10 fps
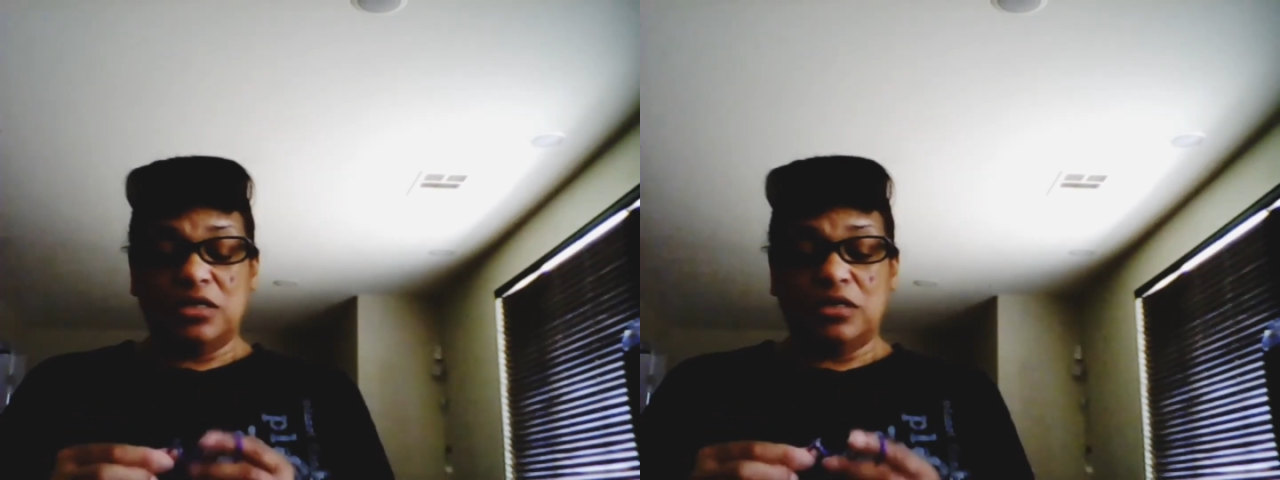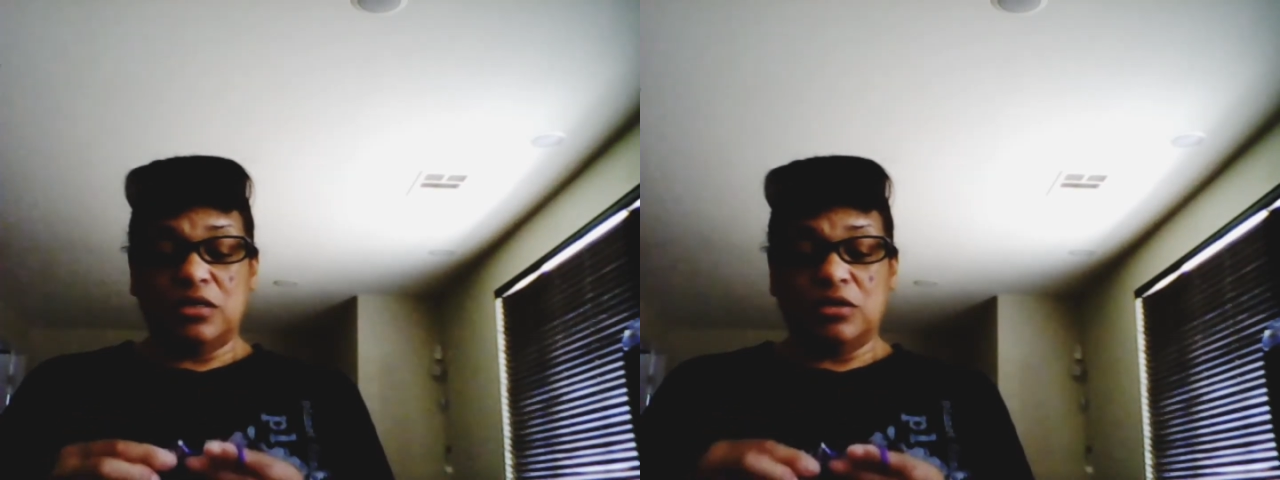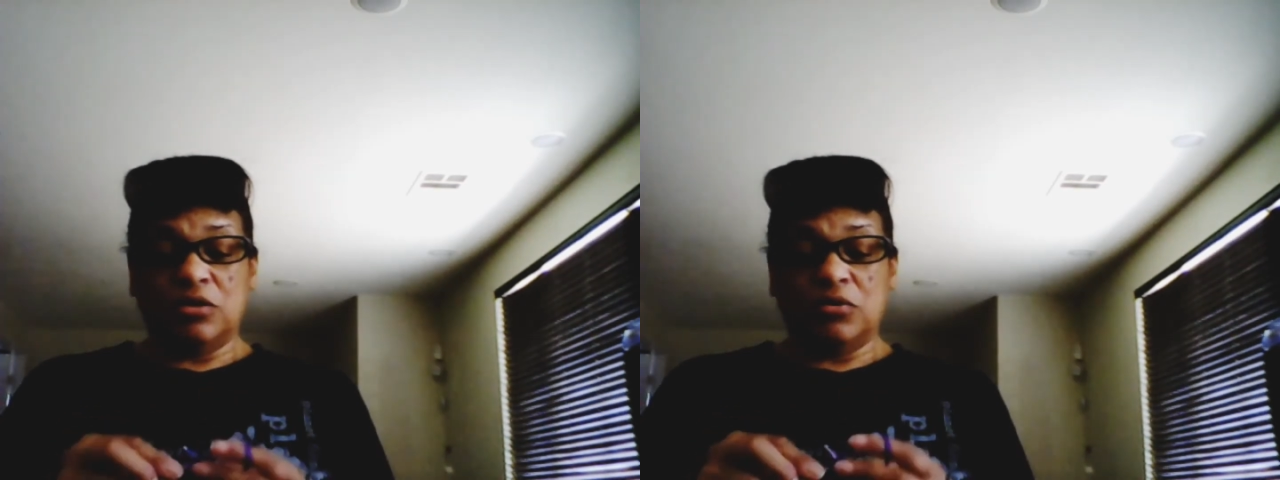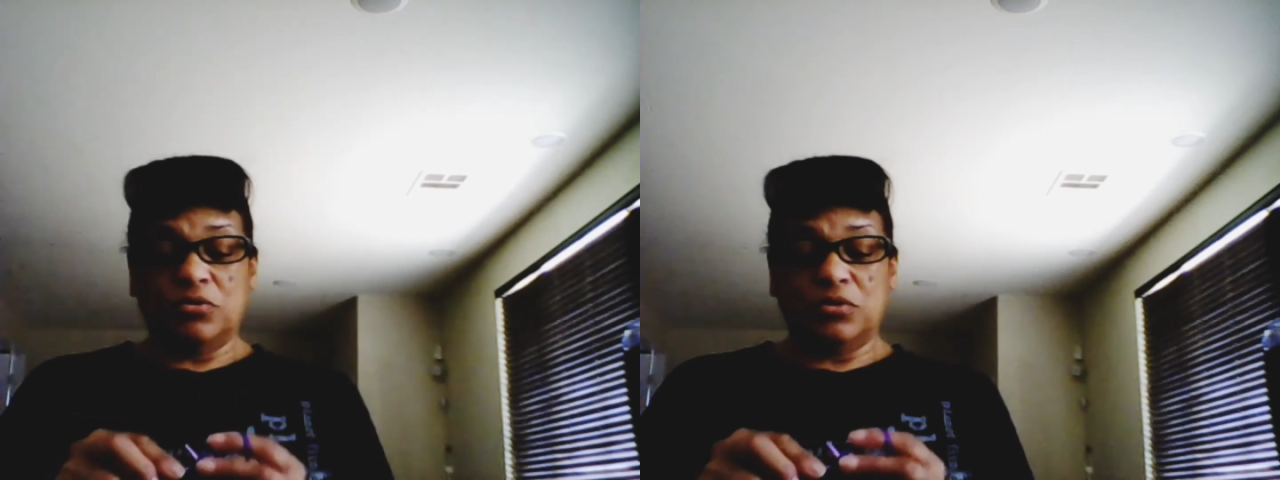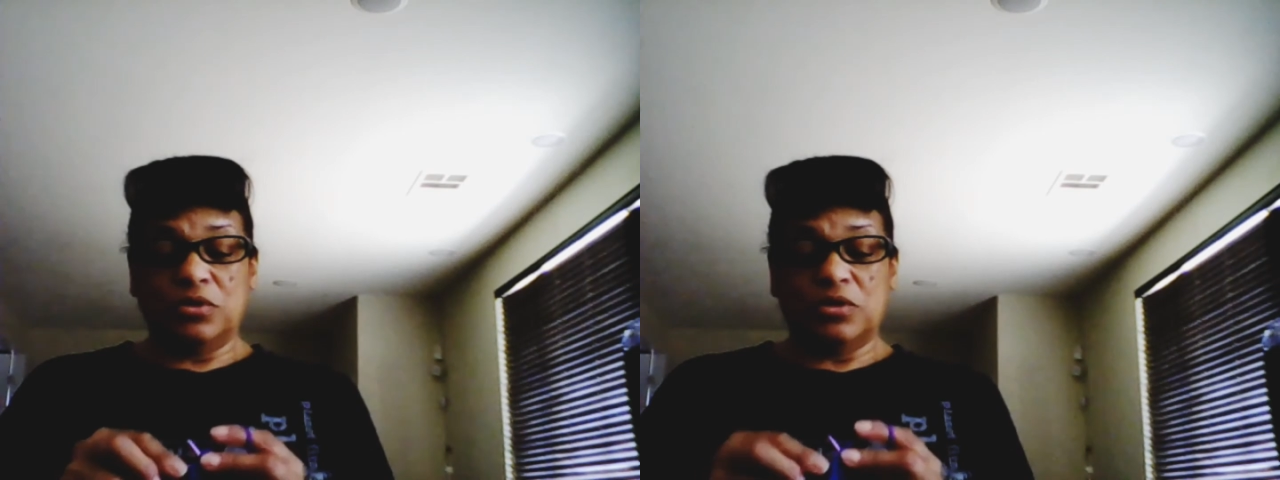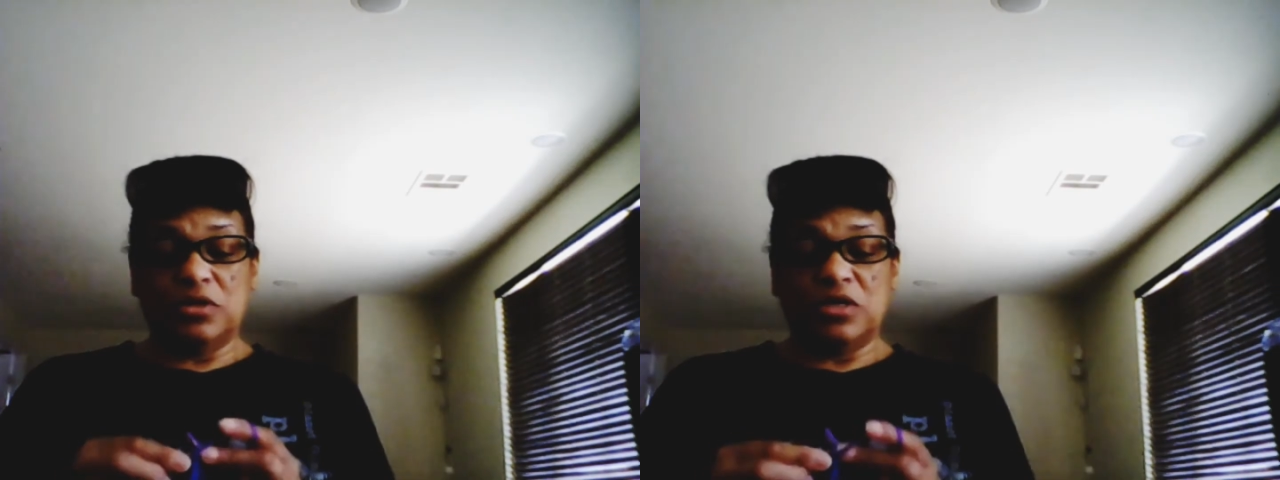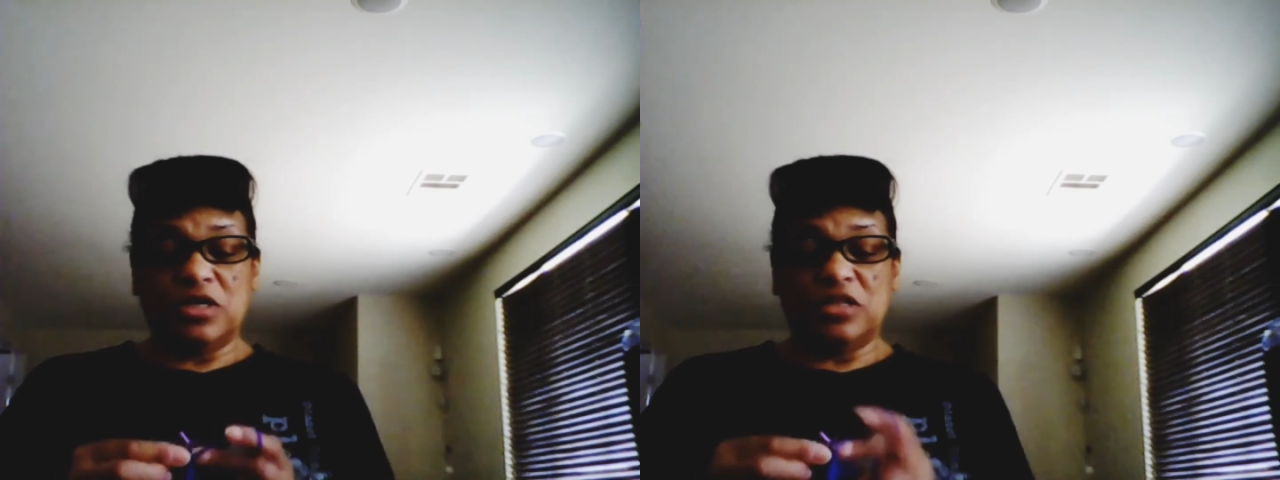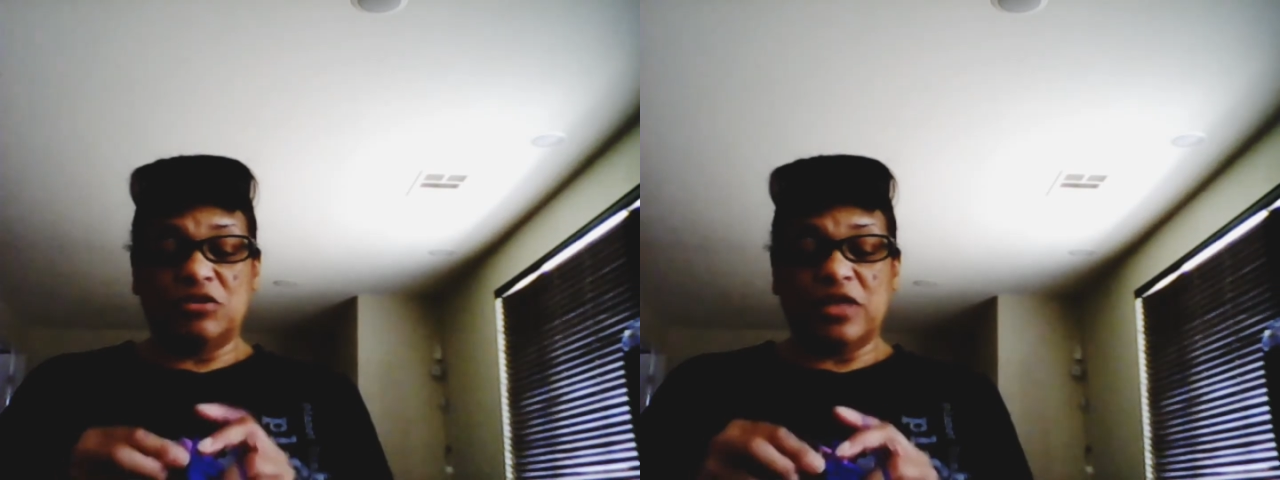you know.
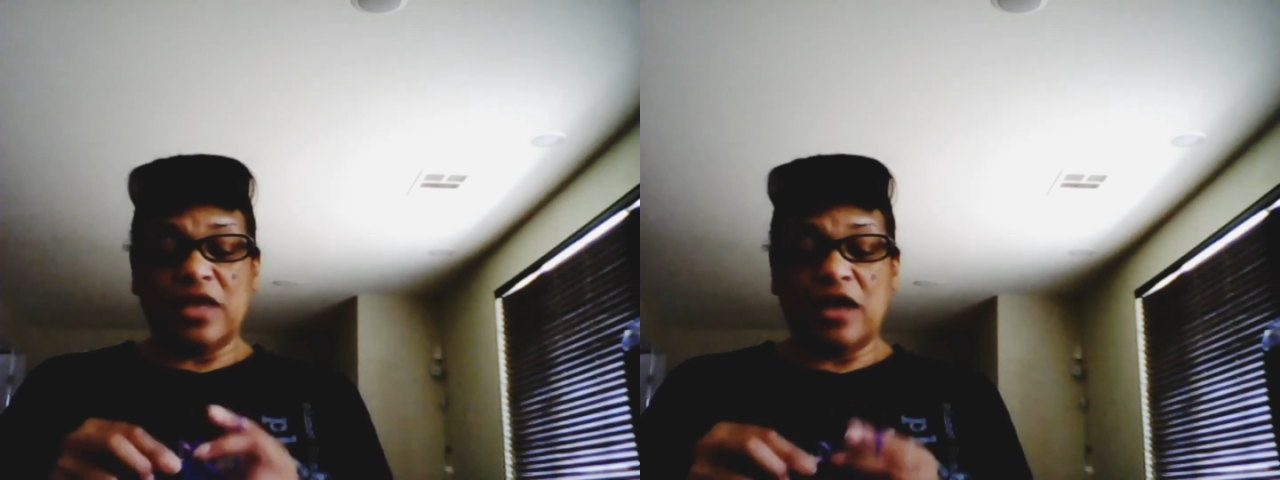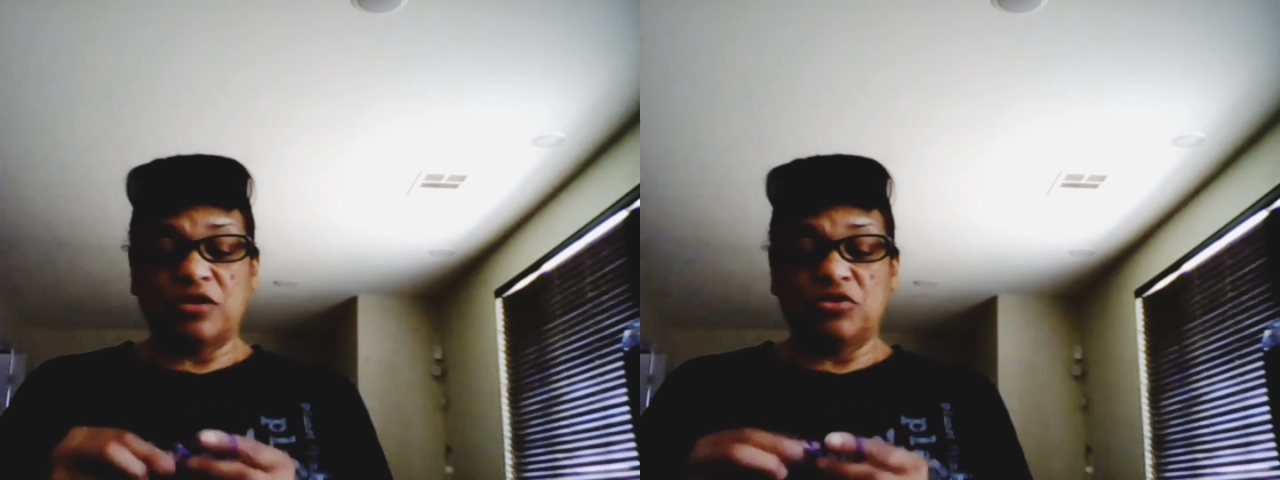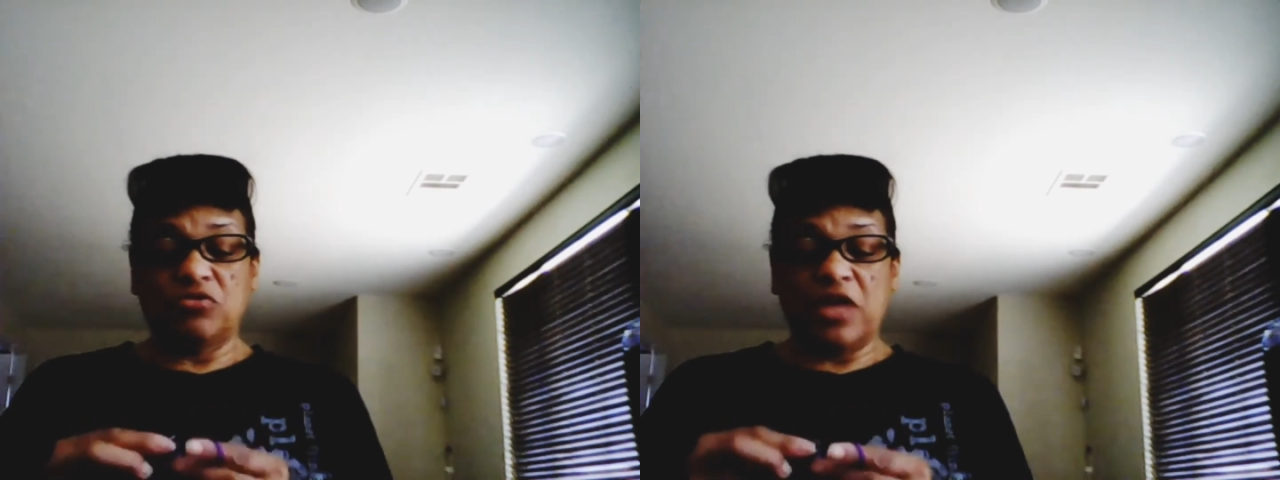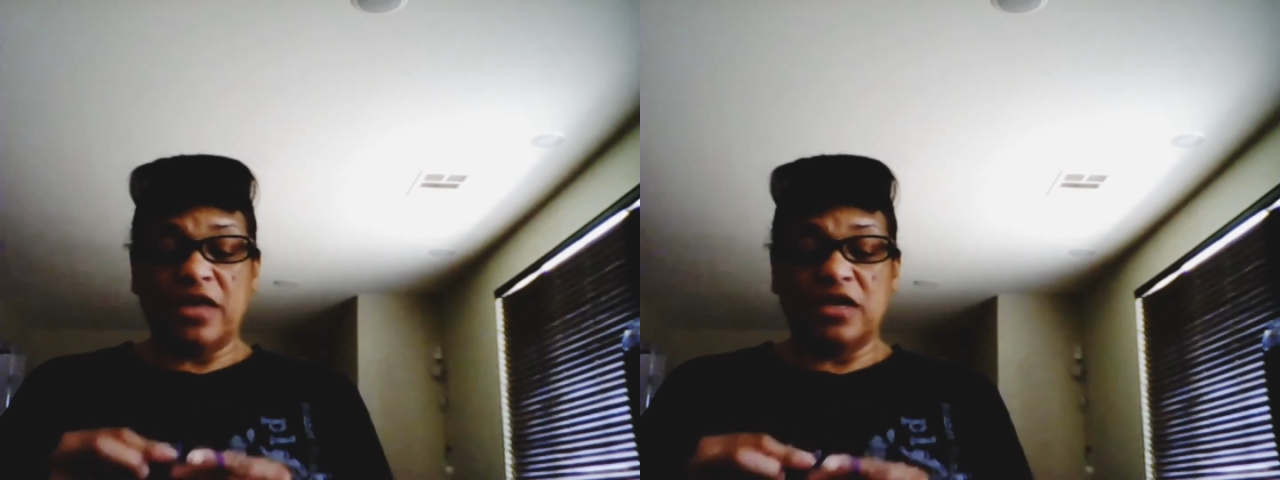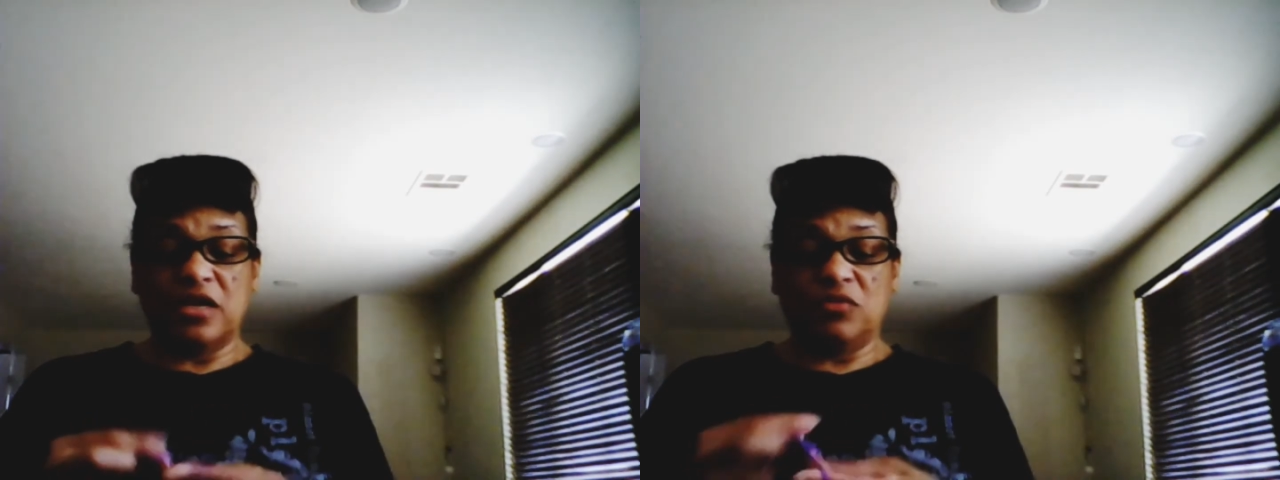And they're like, how do you like it?